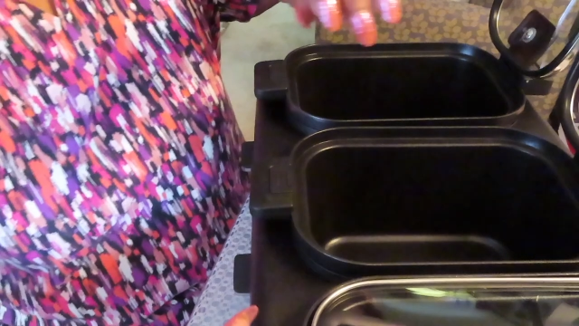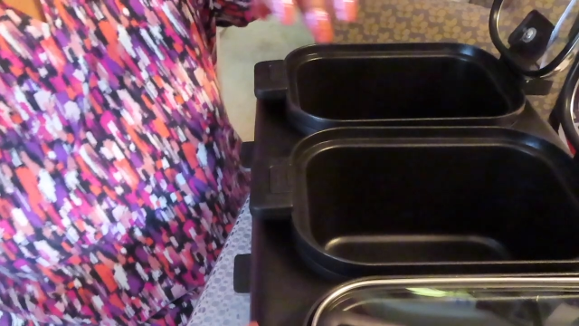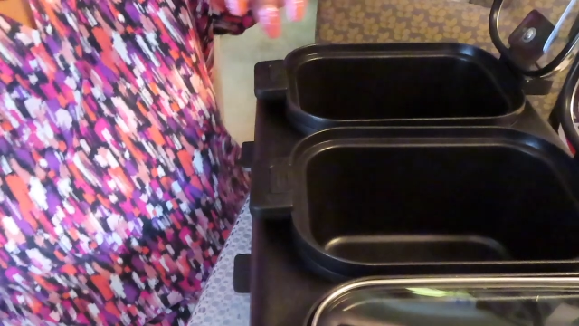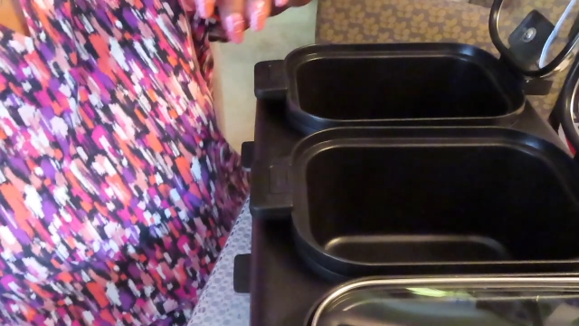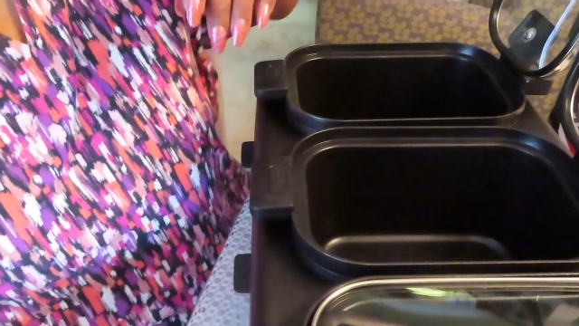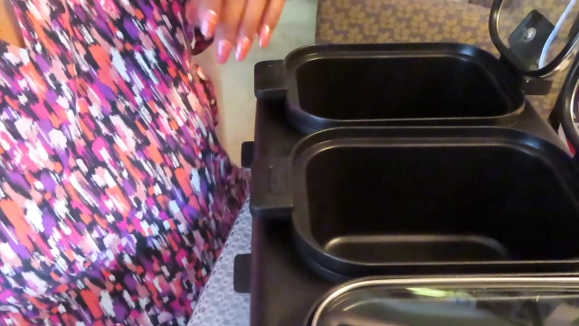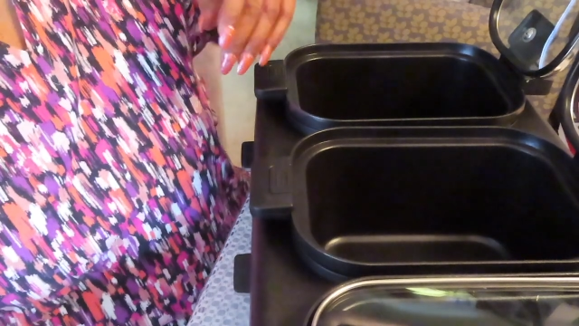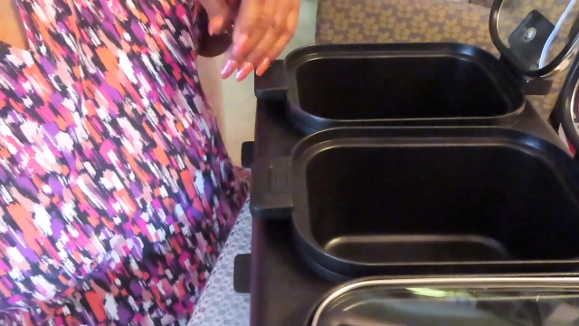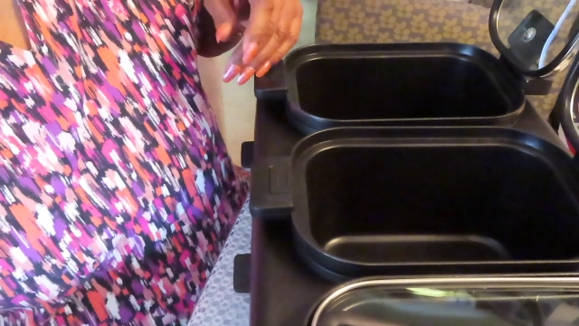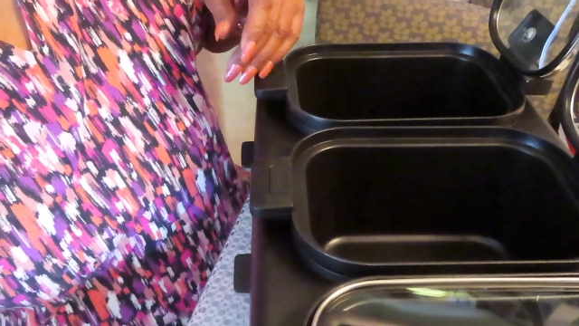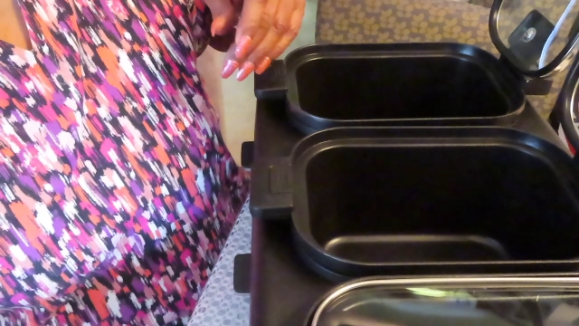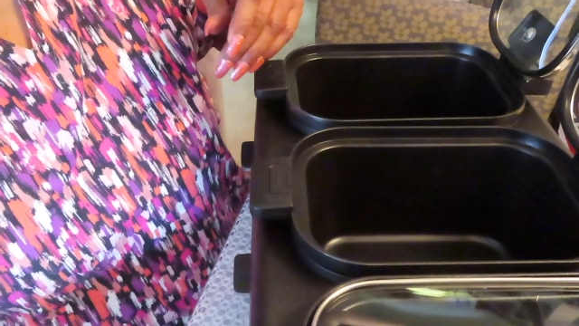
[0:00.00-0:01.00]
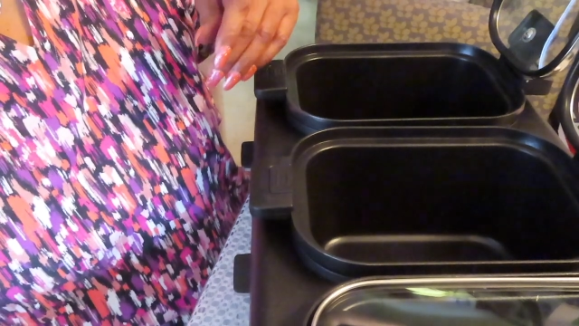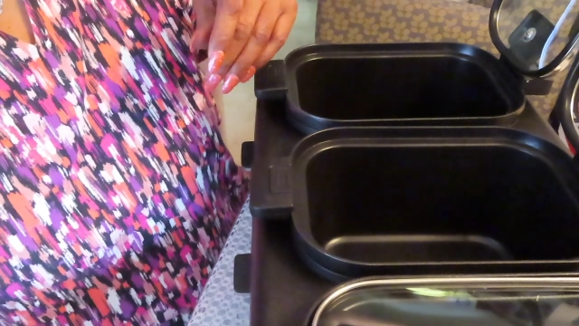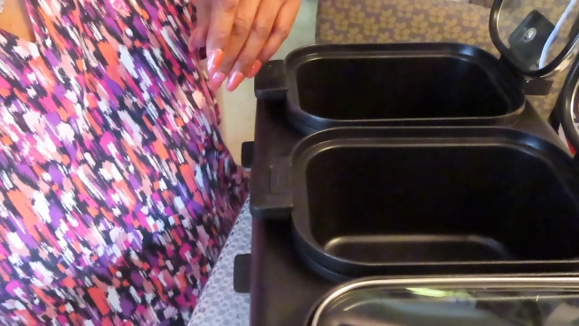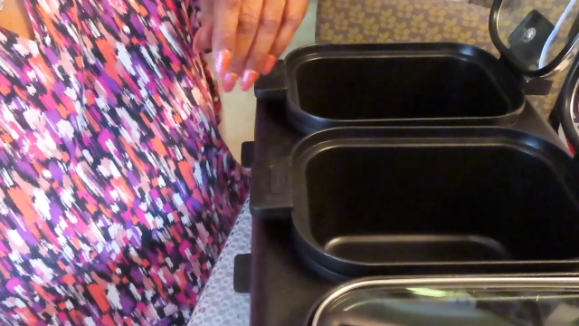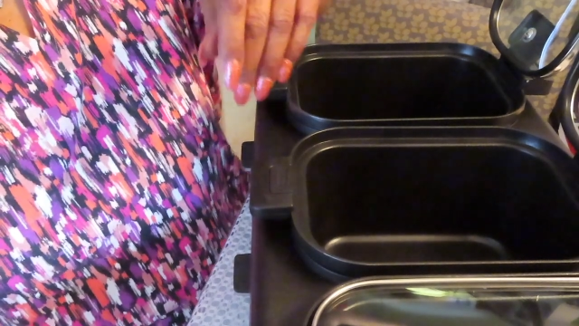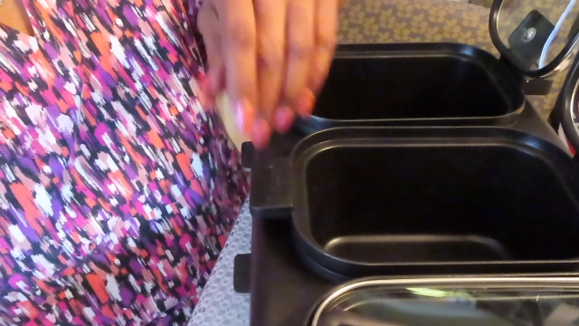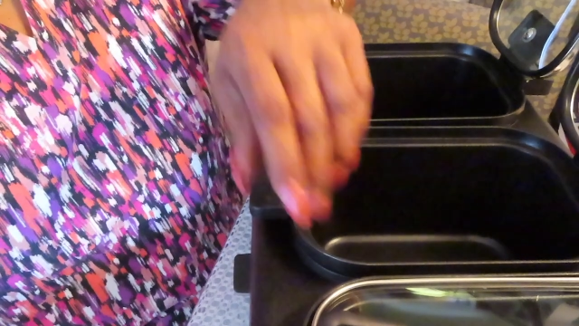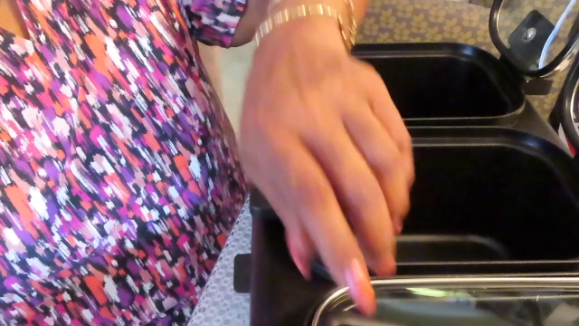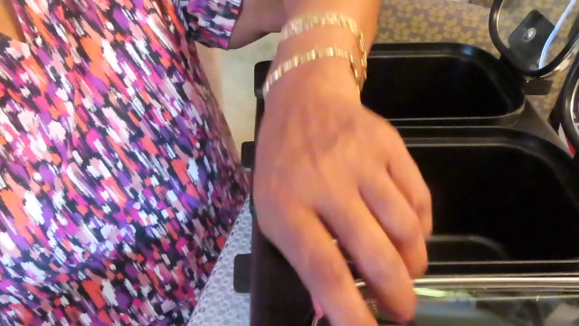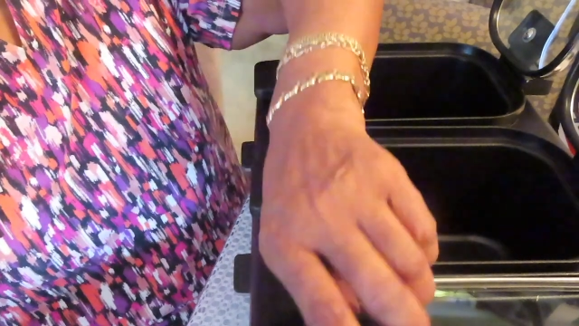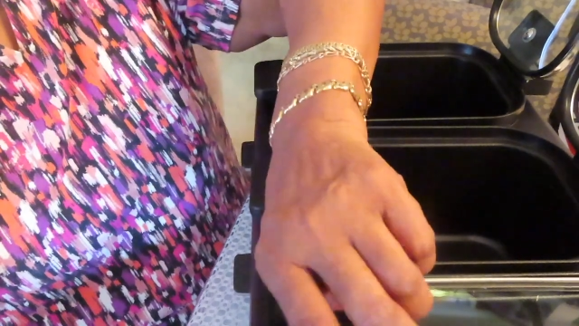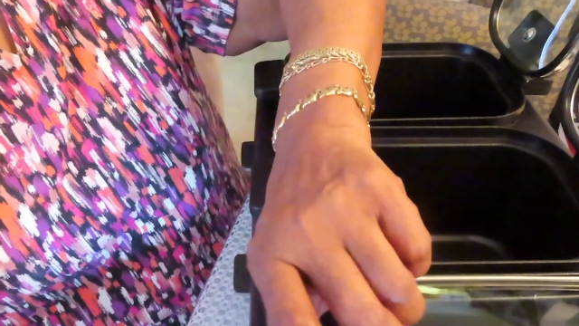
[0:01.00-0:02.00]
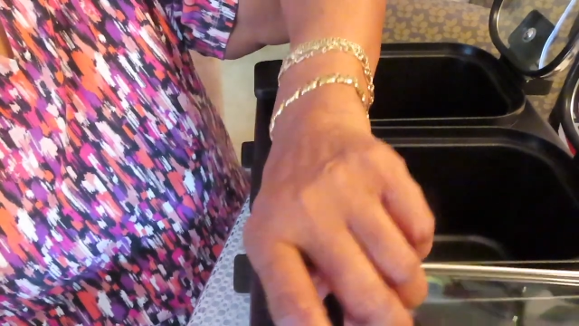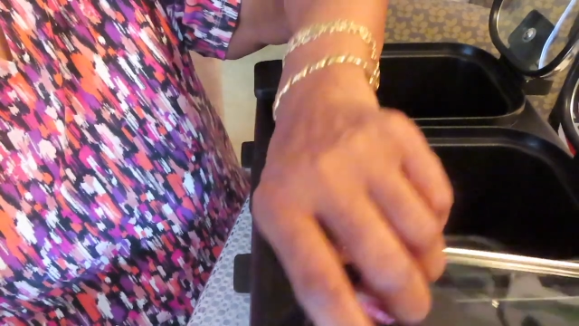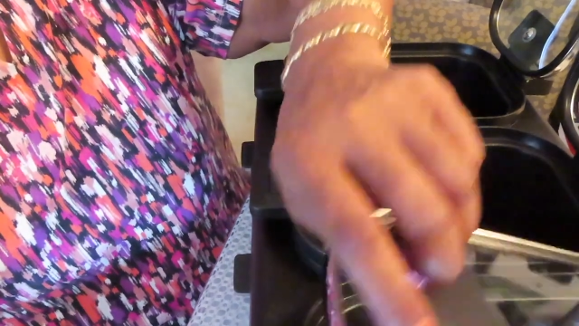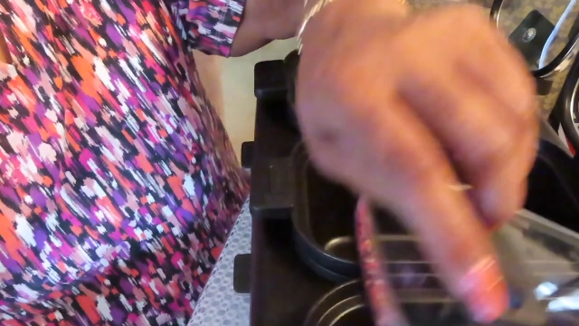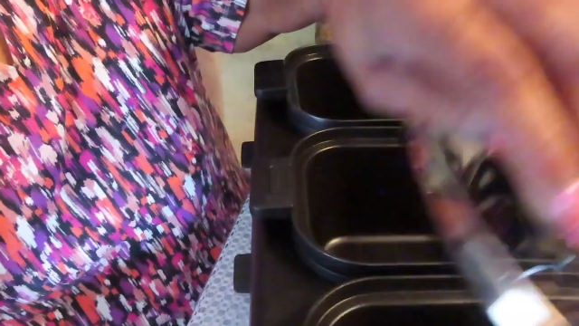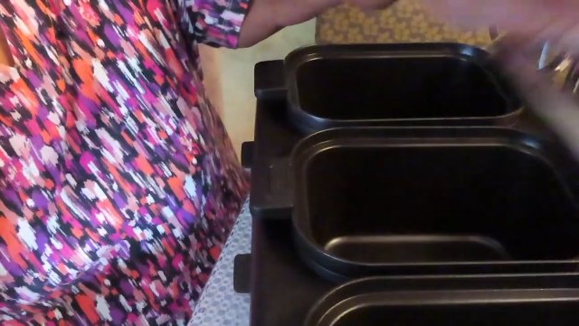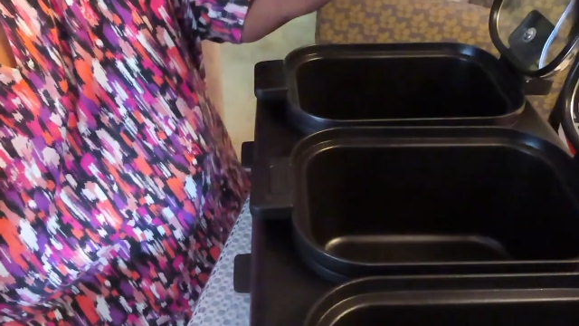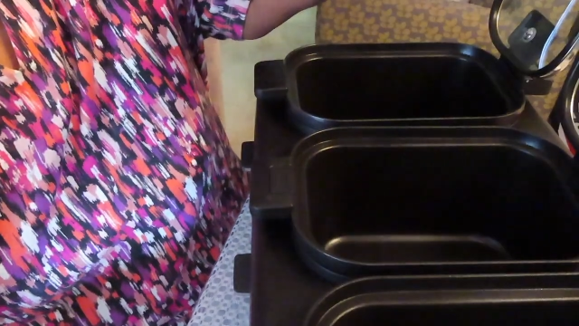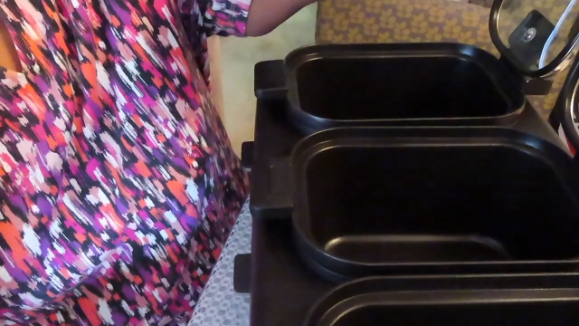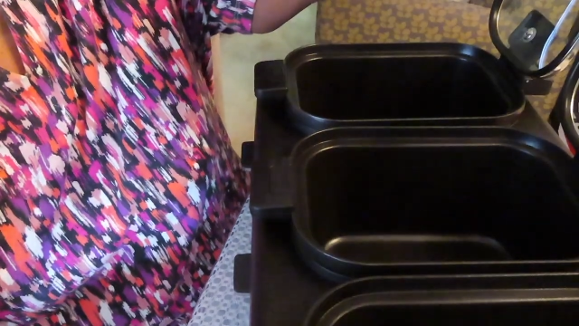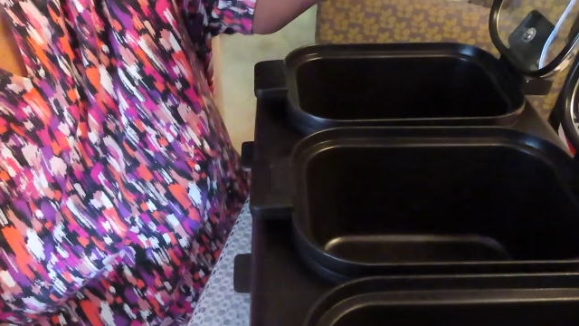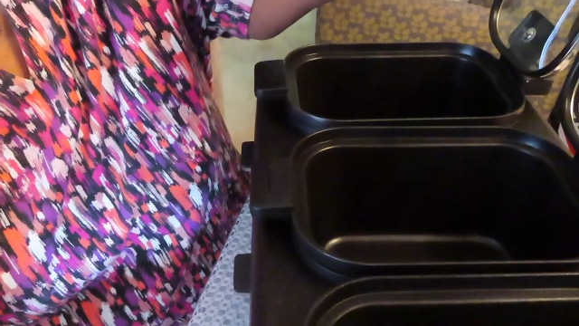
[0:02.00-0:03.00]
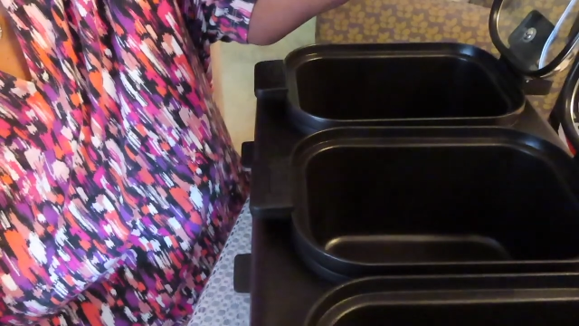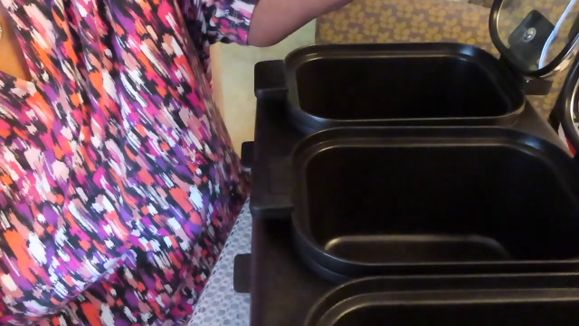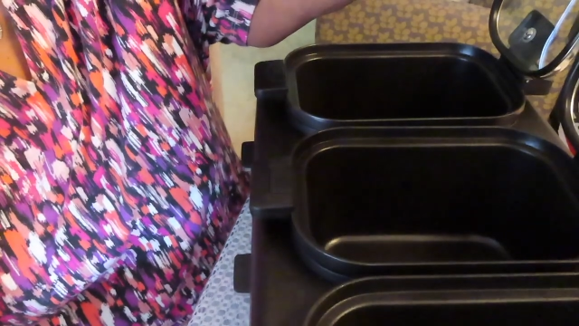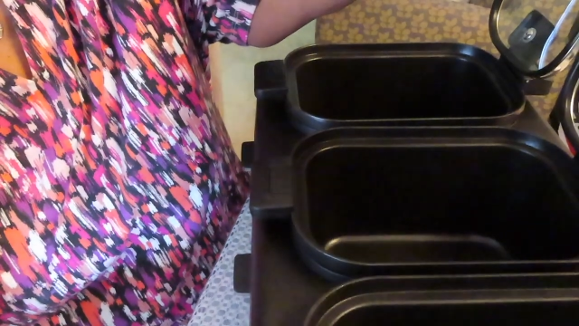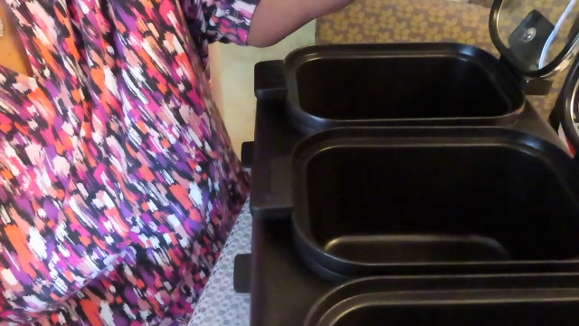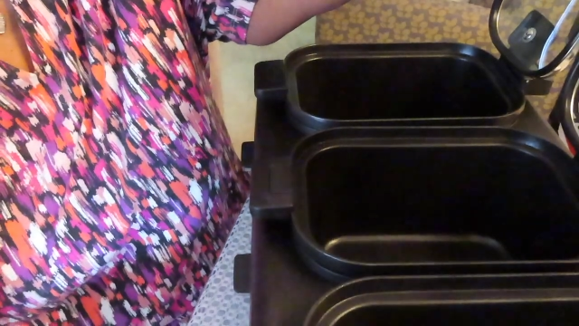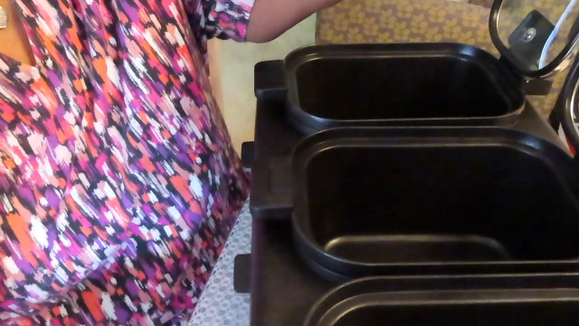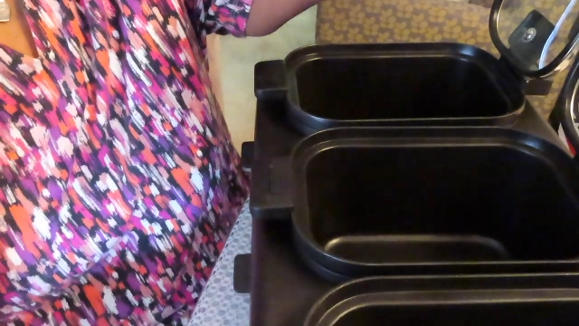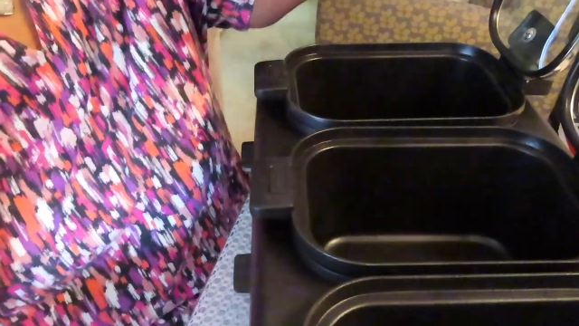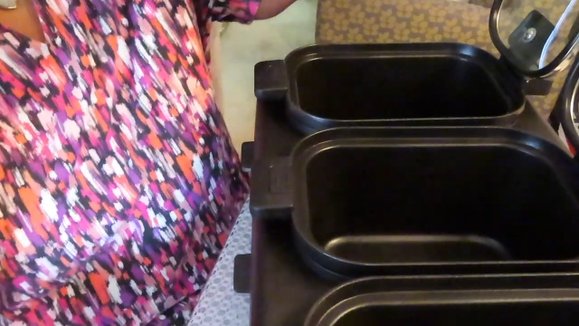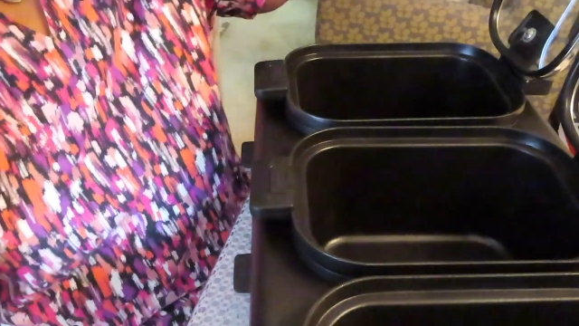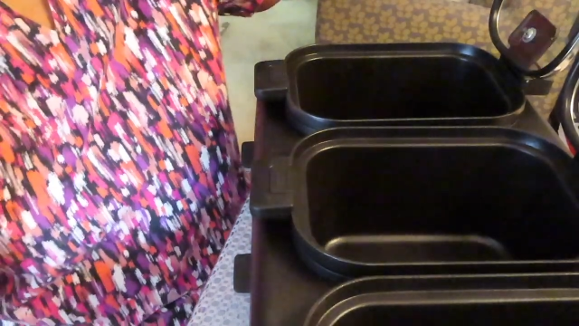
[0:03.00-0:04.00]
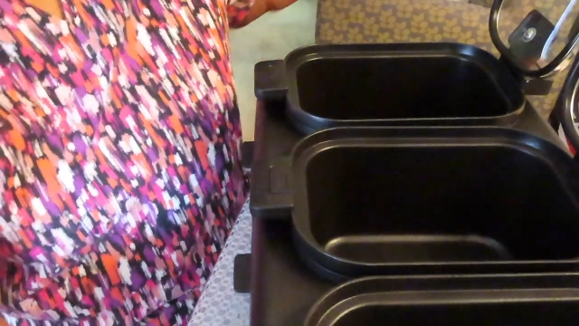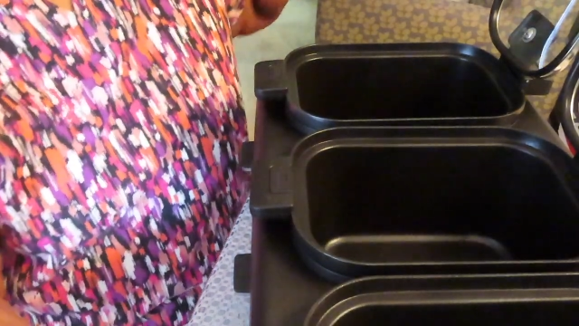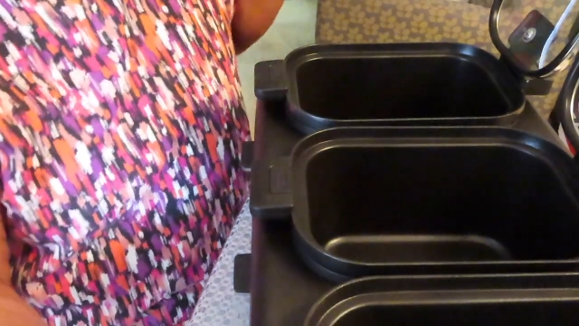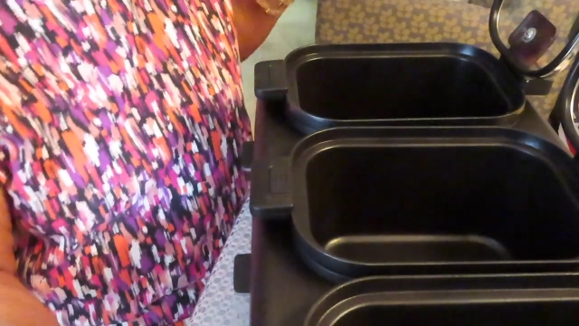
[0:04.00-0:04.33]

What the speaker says: No face is visible, so there are no lips to read.